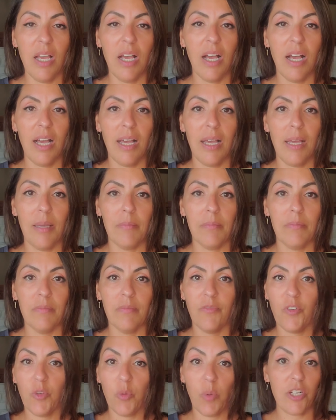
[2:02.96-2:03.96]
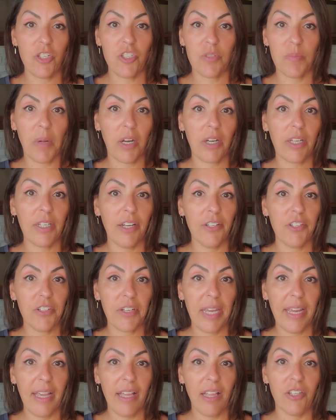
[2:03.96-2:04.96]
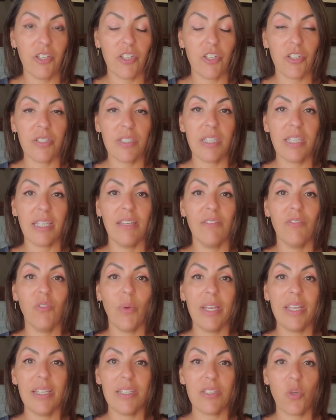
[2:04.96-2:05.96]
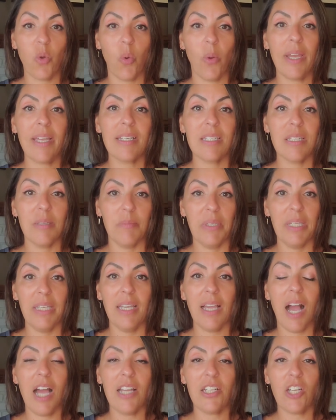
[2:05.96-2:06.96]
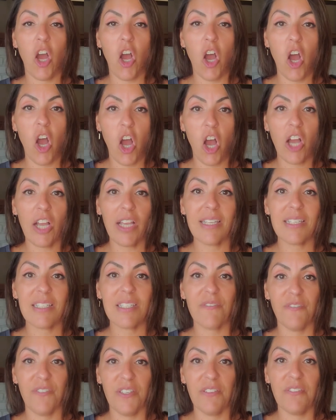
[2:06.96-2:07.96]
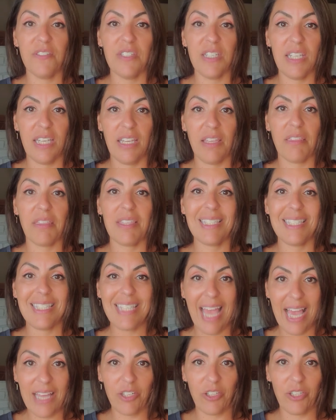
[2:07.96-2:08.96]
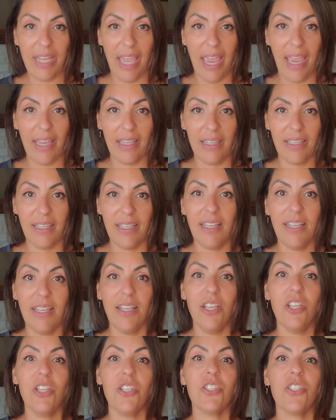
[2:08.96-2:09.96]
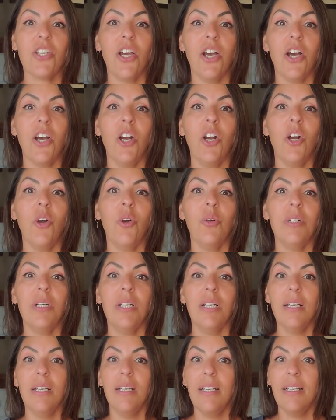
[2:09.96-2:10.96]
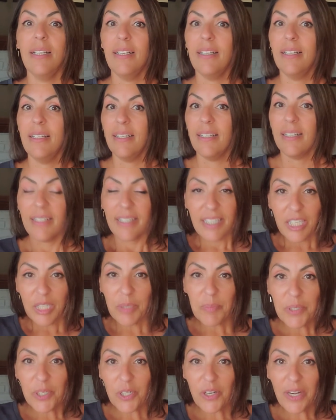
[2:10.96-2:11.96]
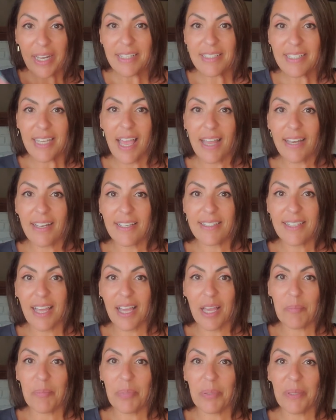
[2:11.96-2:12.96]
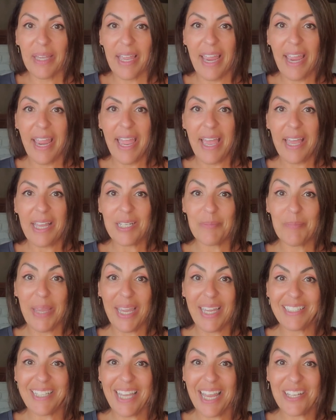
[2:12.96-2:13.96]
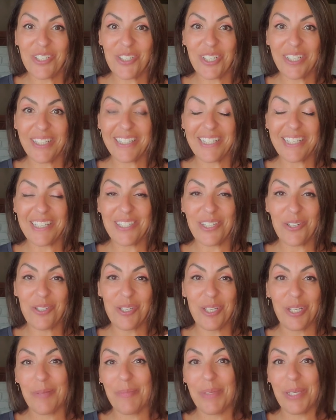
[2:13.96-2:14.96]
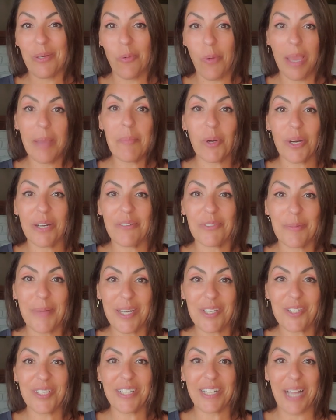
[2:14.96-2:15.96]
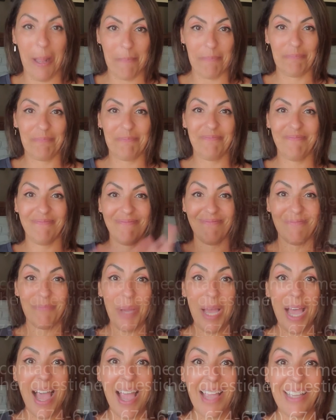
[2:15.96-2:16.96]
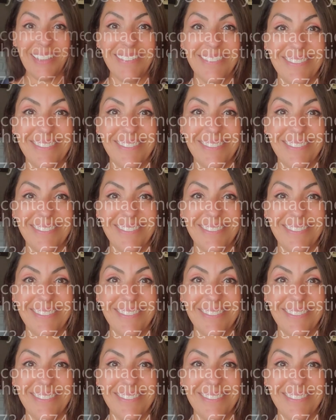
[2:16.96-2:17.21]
Um, if you want to just mark it on your calendars, the giveaway is going to be on August 15th, Saturday. So keep your antennas up and pay attention because there's going to be way more information to come. Bye.